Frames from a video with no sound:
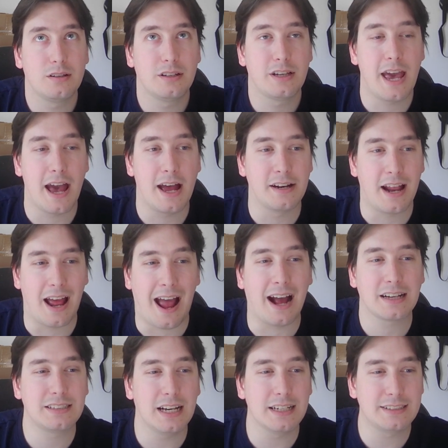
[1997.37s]
can
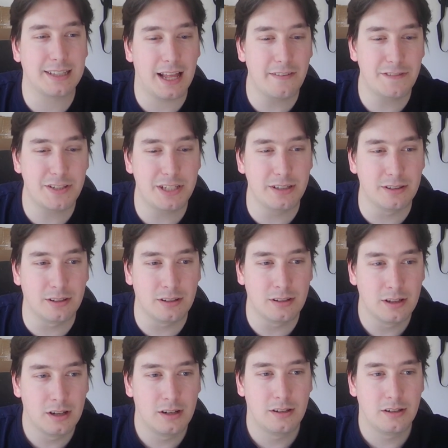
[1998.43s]
access lifesteal,
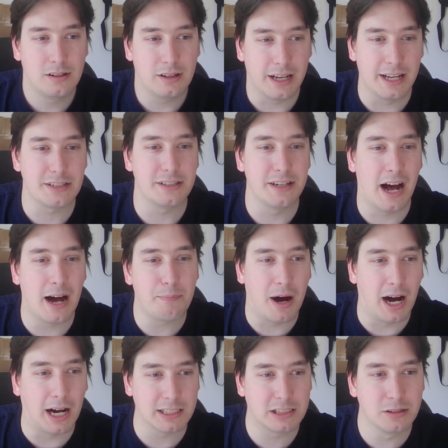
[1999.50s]
it's not
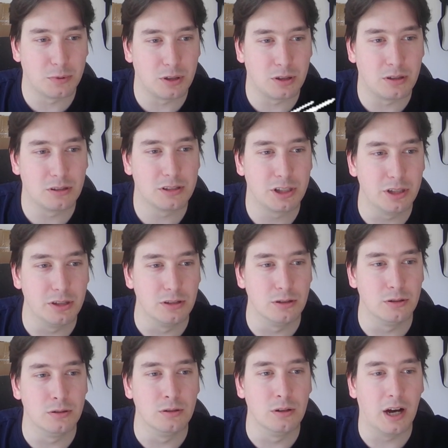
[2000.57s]
possible
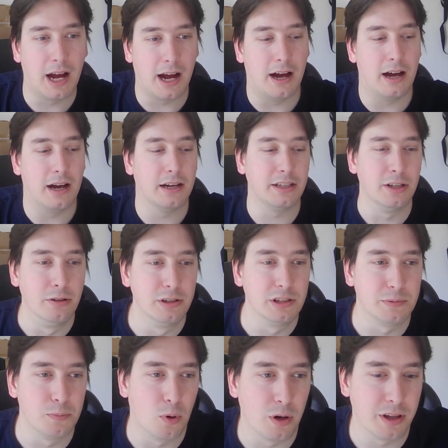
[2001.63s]
to use
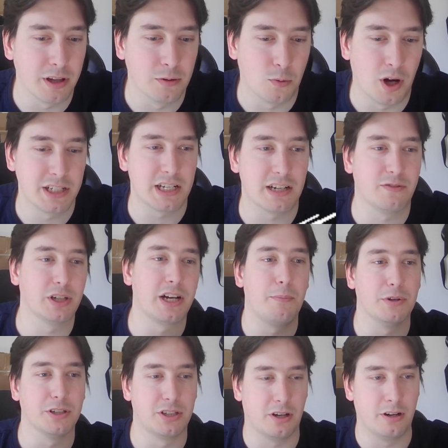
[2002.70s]
more than once every
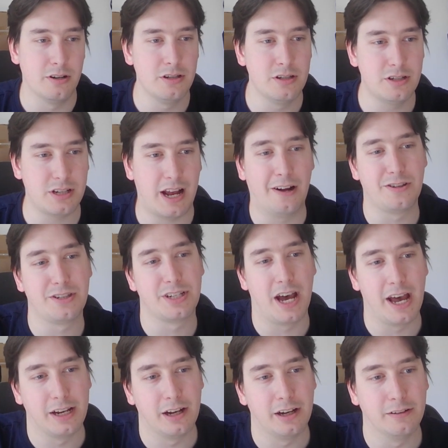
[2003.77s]
couple turns
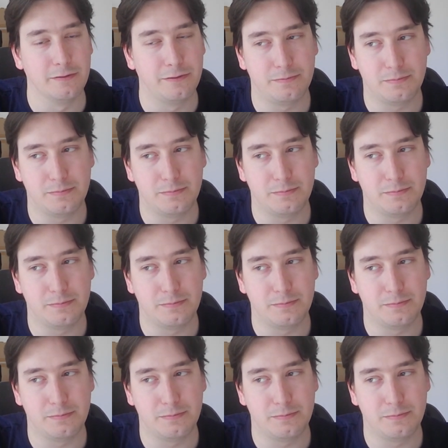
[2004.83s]
outside of